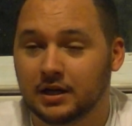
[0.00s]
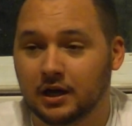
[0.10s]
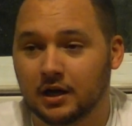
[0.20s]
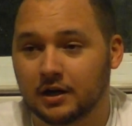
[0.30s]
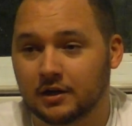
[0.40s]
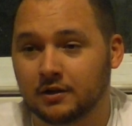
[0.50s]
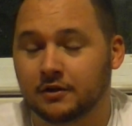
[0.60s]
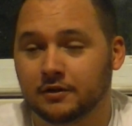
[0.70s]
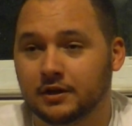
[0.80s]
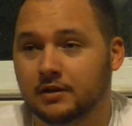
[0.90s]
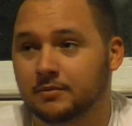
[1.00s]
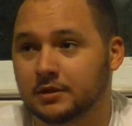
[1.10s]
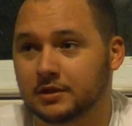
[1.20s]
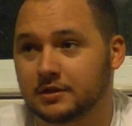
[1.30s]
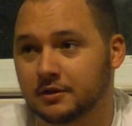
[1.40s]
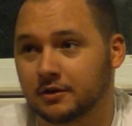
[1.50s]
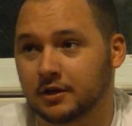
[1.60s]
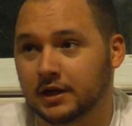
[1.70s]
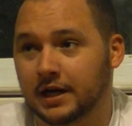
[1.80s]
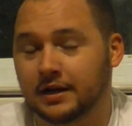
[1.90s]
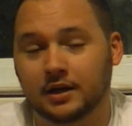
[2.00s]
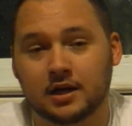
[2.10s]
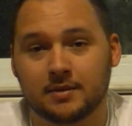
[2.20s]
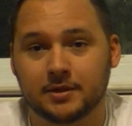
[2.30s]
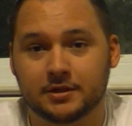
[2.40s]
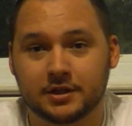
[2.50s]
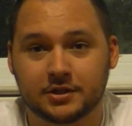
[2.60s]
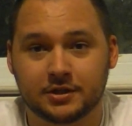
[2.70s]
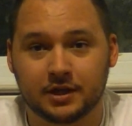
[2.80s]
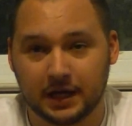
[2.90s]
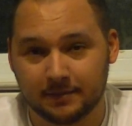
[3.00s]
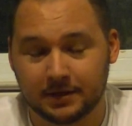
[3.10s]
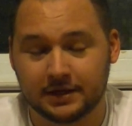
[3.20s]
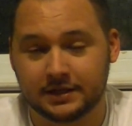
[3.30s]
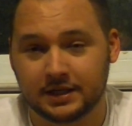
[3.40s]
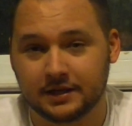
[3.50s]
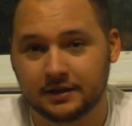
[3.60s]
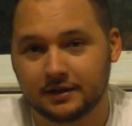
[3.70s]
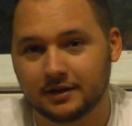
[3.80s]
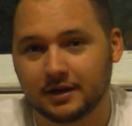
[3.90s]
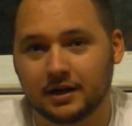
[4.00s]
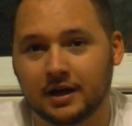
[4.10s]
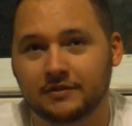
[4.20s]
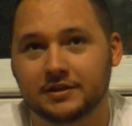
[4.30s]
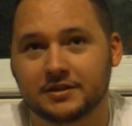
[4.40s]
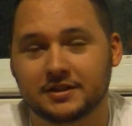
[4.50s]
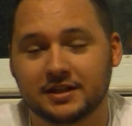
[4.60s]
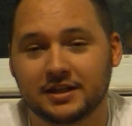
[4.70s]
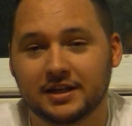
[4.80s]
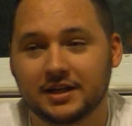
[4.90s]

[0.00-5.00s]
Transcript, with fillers: Uh, clearly, Mr. A guy in the comment section, I am not dead, obviously.